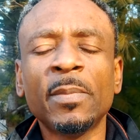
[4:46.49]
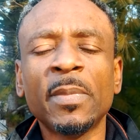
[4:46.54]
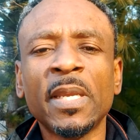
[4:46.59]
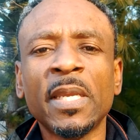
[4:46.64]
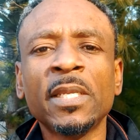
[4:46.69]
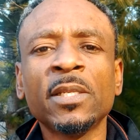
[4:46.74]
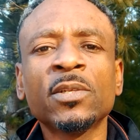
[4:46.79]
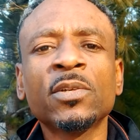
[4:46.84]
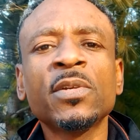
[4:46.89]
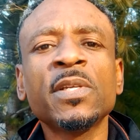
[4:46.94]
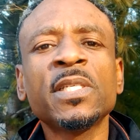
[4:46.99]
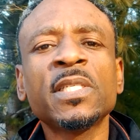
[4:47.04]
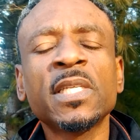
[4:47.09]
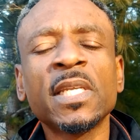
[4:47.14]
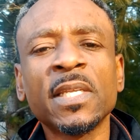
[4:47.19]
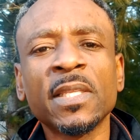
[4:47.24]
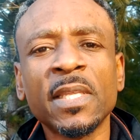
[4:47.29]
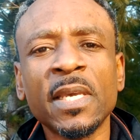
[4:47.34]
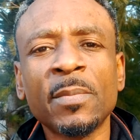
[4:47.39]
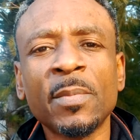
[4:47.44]

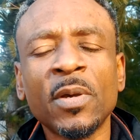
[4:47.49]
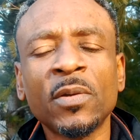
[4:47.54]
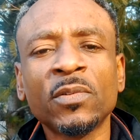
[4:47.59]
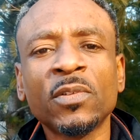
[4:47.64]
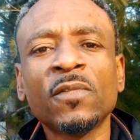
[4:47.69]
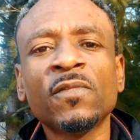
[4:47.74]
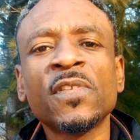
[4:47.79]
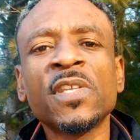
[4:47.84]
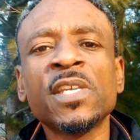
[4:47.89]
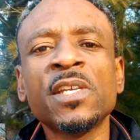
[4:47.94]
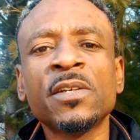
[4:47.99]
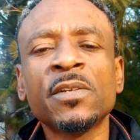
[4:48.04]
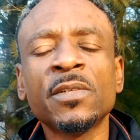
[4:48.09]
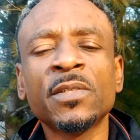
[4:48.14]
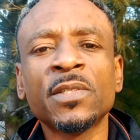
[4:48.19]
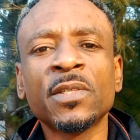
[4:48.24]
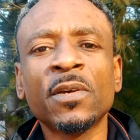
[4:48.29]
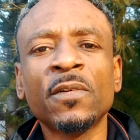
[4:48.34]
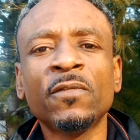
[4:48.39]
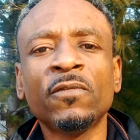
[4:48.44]
increasing the amount of
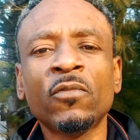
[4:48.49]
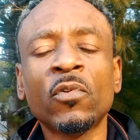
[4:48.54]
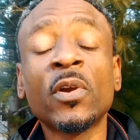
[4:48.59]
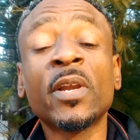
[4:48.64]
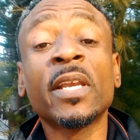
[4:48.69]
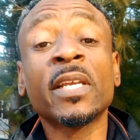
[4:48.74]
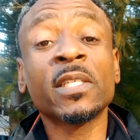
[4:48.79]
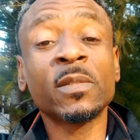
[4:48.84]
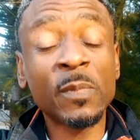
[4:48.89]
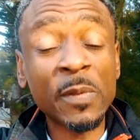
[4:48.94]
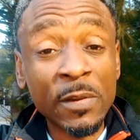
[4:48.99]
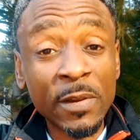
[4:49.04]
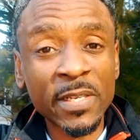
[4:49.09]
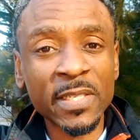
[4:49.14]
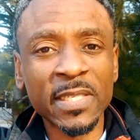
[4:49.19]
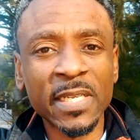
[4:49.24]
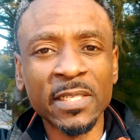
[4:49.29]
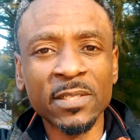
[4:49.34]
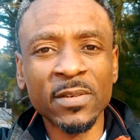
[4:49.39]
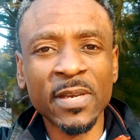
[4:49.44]
years of work
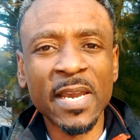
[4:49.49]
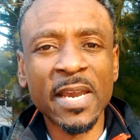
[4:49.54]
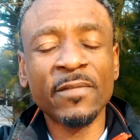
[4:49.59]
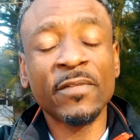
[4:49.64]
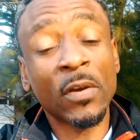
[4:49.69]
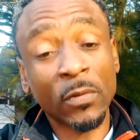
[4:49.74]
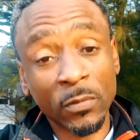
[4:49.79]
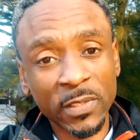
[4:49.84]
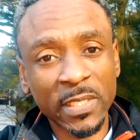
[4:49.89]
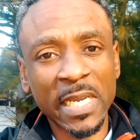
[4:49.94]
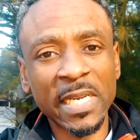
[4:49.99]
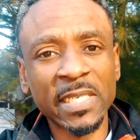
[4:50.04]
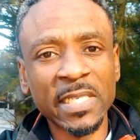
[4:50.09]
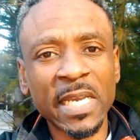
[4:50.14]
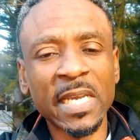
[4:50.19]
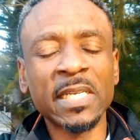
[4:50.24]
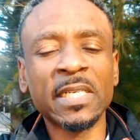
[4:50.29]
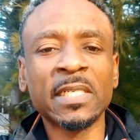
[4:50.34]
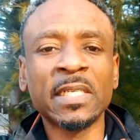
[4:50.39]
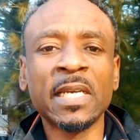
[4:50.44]
experience that you have outside
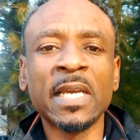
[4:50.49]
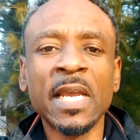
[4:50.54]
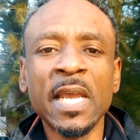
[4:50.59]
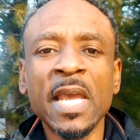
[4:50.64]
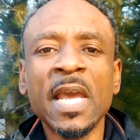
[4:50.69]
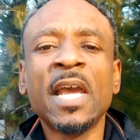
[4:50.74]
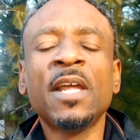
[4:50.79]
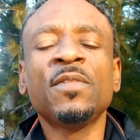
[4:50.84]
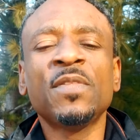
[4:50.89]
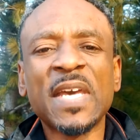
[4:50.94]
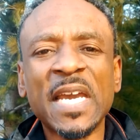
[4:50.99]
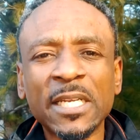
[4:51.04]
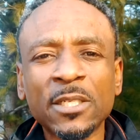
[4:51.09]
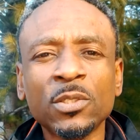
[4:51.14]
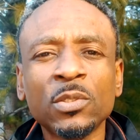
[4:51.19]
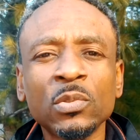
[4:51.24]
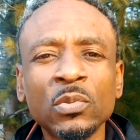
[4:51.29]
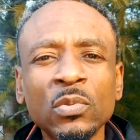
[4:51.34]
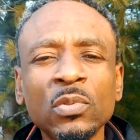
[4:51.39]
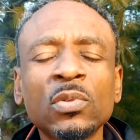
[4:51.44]
Canada. And that
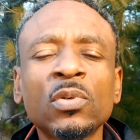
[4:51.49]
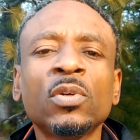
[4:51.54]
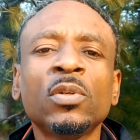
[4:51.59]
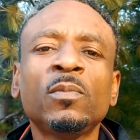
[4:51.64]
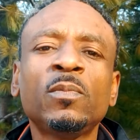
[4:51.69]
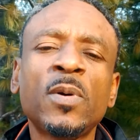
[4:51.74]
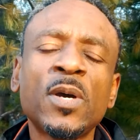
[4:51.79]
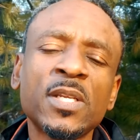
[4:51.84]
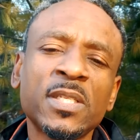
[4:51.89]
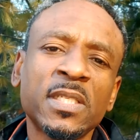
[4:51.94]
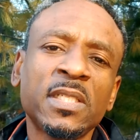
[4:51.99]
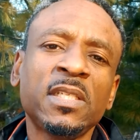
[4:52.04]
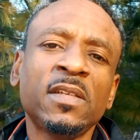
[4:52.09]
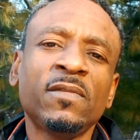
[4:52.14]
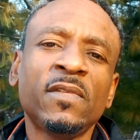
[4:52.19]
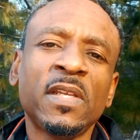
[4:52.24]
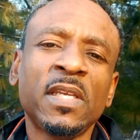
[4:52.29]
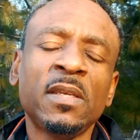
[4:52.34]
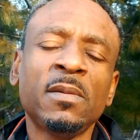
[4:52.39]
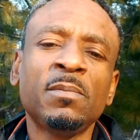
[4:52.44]
too could
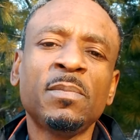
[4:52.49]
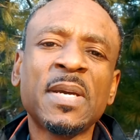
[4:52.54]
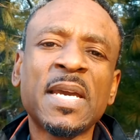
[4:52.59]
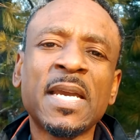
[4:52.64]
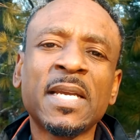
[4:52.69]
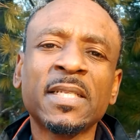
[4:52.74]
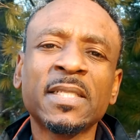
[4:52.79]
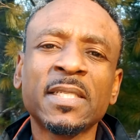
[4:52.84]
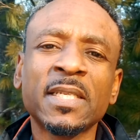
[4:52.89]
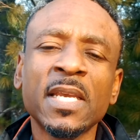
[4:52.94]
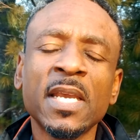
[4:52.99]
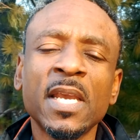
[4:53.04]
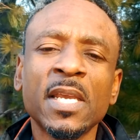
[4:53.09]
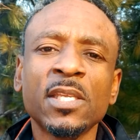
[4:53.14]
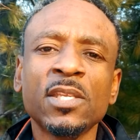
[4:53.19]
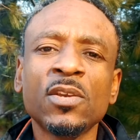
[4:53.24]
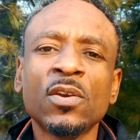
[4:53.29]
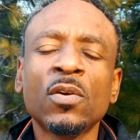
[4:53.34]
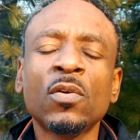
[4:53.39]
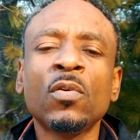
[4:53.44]
positively impact
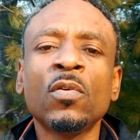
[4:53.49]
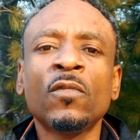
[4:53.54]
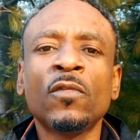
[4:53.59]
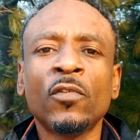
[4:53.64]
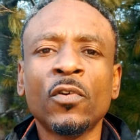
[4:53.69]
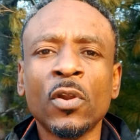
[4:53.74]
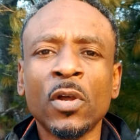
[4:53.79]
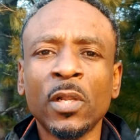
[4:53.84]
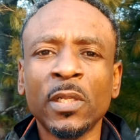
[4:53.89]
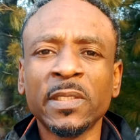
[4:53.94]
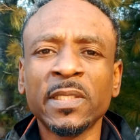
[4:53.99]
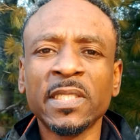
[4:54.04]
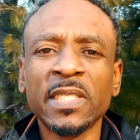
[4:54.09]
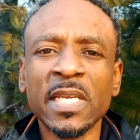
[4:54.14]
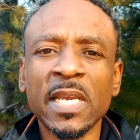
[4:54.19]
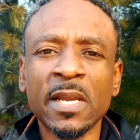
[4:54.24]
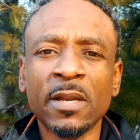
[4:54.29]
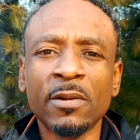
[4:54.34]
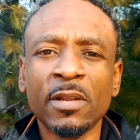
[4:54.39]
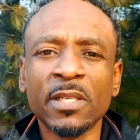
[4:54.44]
your overall
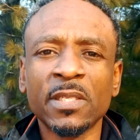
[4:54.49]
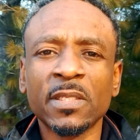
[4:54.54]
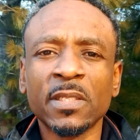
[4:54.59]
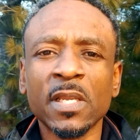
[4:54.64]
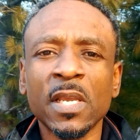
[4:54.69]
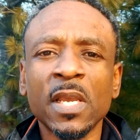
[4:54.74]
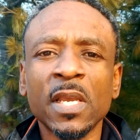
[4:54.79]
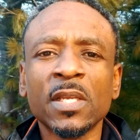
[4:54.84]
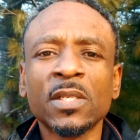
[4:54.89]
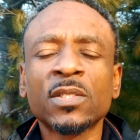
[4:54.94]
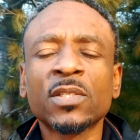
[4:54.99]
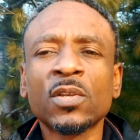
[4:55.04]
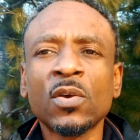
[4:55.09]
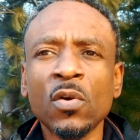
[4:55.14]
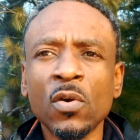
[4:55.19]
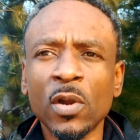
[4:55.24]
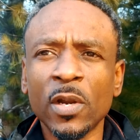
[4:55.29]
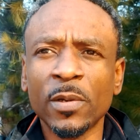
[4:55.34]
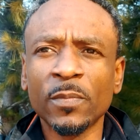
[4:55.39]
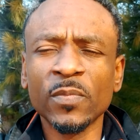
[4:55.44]
CRS
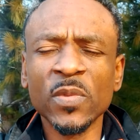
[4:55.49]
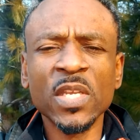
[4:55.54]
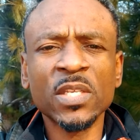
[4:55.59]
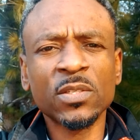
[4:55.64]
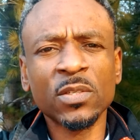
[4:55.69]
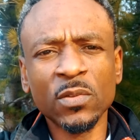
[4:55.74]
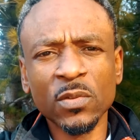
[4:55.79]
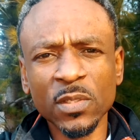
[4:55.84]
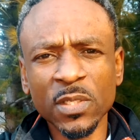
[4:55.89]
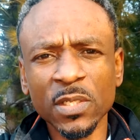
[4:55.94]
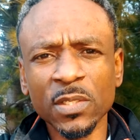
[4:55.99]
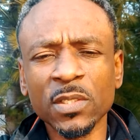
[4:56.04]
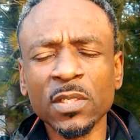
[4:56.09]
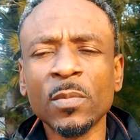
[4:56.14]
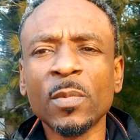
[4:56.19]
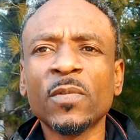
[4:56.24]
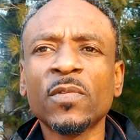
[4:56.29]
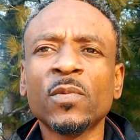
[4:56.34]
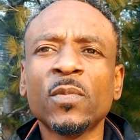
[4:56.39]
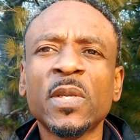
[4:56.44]
score. So those are
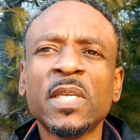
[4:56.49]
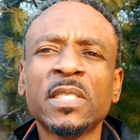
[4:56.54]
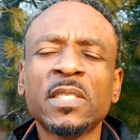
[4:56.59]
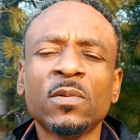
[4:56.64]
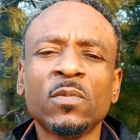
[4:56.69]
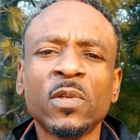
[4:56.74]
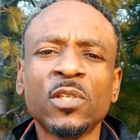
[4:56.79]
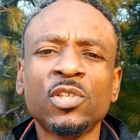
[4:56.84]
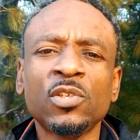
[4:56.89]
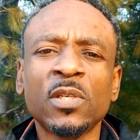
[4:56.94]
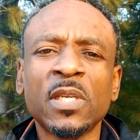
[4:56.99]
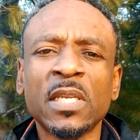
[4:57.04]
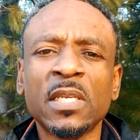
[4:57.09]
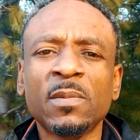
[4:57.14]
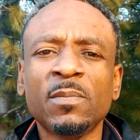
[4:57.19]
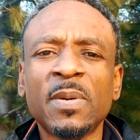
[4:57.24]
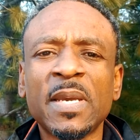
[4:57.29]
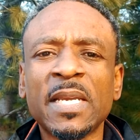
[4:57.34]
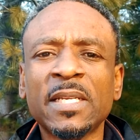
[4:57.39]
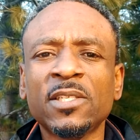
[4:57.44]
some of the ways in which you can
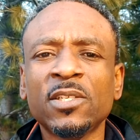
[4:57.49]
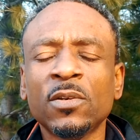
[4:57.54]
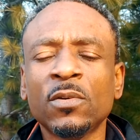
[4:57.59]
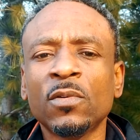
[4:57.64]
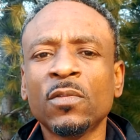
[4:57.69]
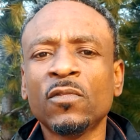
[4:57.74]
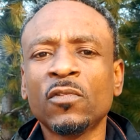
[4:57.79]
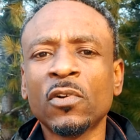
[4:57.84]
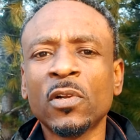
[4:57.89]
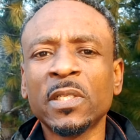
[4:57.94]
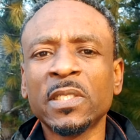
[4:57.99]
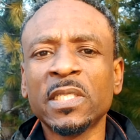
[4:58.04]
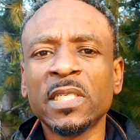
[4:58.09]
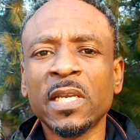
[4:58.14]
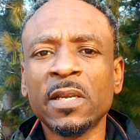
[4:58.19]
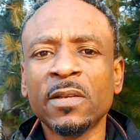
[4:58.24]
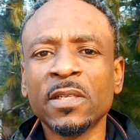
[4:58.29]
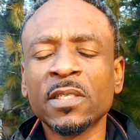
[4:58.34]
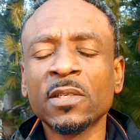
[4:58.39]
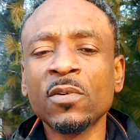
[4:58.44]
impact your overall
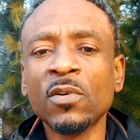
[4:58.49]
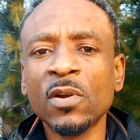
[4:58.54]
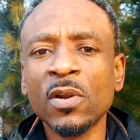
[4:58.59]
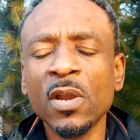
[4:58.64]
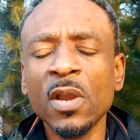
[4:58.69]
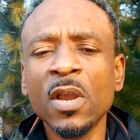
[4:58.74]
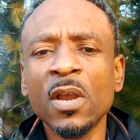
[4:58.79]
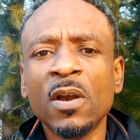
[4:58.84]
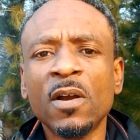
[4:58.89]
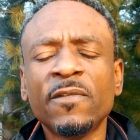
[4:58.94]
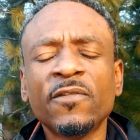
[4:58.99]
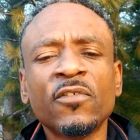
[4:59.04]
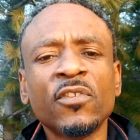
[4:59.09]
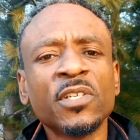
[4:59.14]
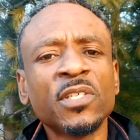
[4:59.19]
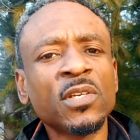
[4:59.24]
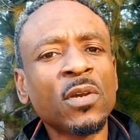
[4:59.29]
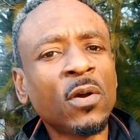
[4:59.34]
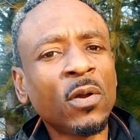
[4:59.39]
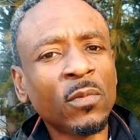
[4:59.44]
CRS score. Of
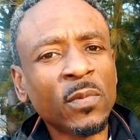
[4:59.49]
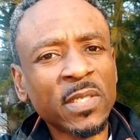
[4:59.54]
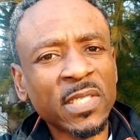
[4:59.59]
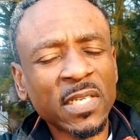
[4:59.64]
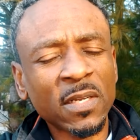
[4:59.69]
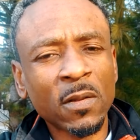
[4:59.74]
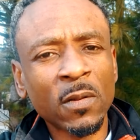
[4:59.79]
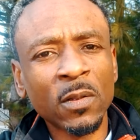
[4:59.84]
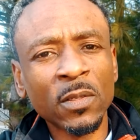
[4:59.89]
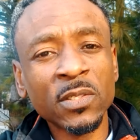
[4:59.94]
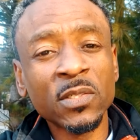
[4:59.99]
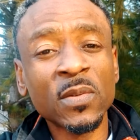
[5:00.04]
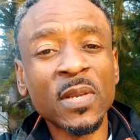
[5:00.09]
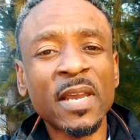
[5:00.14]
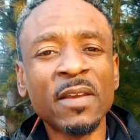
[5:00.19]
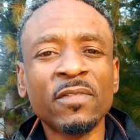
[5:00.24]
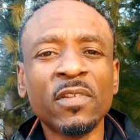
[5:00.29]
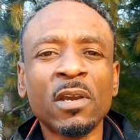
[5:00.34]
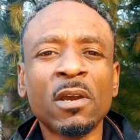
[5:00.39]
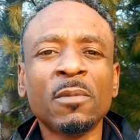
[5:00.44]
course, you always also
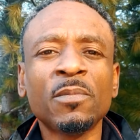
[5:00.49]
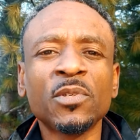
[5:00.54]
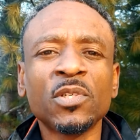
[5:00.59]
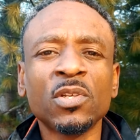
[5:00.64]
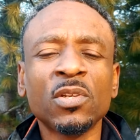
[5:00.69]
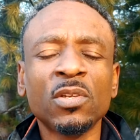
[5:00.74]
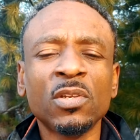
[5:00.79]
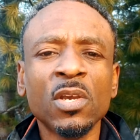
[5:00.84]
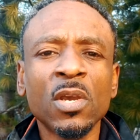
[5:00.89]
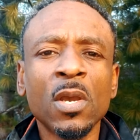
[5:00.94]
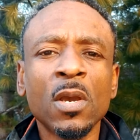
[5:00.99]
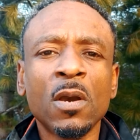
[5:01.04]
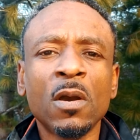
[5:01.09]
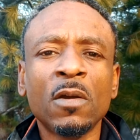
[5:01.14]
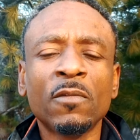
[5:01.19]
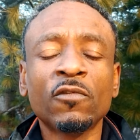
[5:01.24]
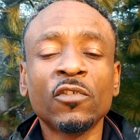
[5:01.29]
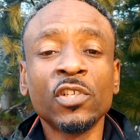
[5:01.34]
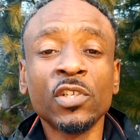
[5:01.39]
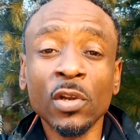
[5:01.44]
have the option
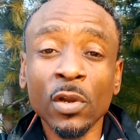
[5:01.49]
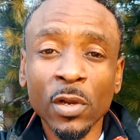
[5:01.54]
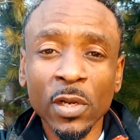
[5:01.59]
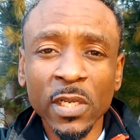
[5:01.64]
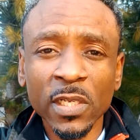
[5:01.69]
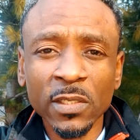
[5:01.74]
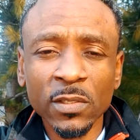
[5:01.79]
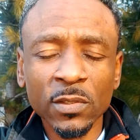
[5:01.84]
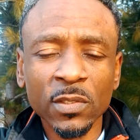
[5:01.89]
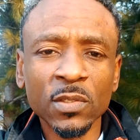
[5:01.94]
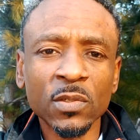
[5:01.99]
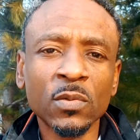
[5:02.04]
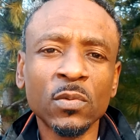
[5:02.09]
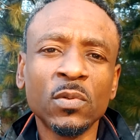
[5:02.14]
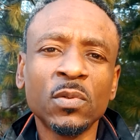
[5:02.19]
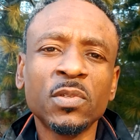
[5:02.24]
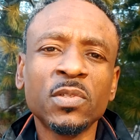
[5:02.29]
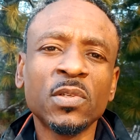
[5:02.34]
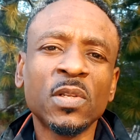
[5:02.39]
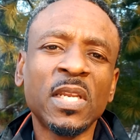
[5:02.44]
of returning to
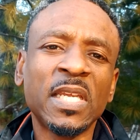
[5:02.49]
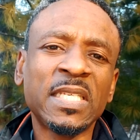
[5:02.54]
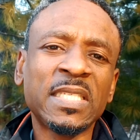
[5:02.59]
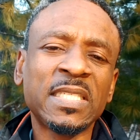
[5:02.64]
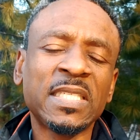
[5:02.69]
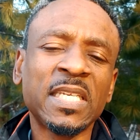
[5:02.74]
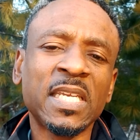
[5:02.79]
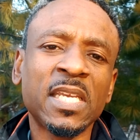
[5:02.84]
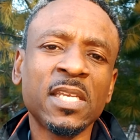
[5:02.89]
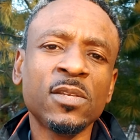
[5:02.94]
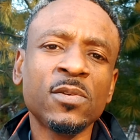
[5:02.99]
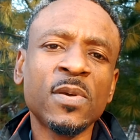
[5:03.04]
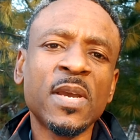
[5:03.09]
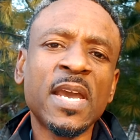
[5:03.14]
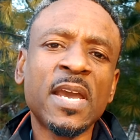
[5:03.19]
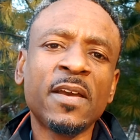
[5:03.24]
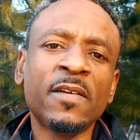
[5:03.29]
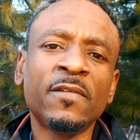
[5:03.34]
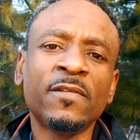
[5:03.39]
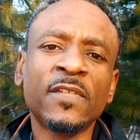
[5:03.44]
school. So let's say you
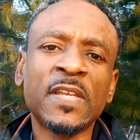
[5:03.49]
have